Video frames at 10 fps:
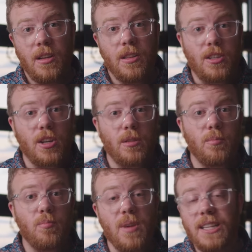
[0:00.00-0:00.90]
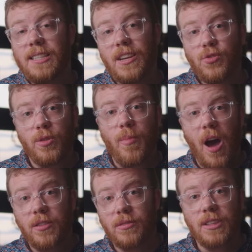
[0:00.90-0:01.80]
The term mid-century
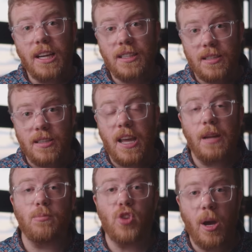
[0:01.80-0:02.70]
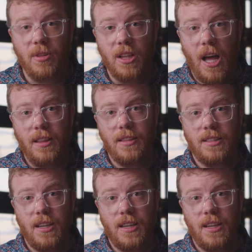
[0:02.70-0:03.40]
modern gets name dropped a lot these